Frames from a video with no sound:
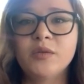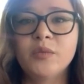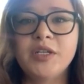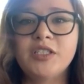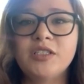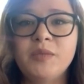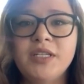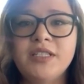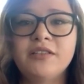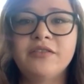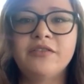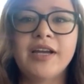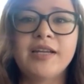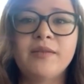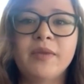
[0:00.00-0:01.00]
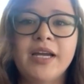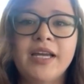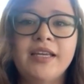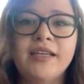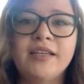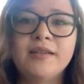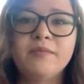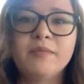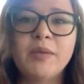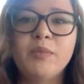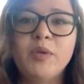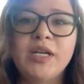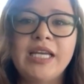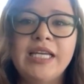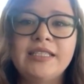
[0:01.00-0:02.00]
reach me to find my
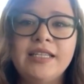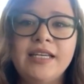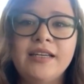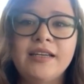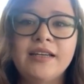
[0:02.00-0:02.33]
booking.